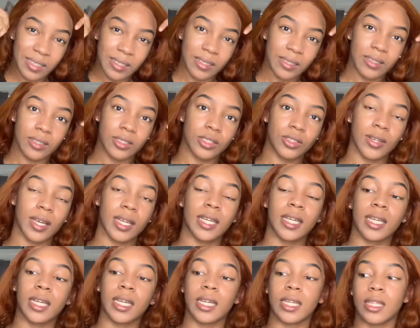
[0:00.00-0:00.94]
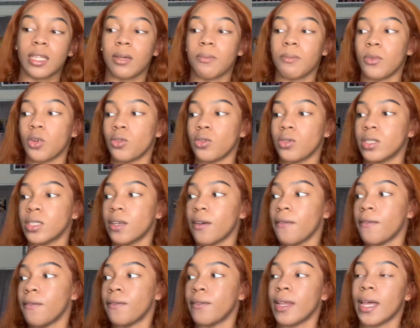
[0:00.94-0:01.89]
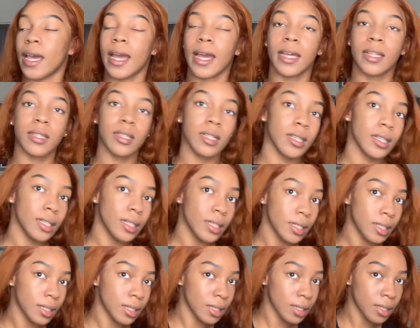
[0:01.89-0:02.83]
So I can get the most flat look.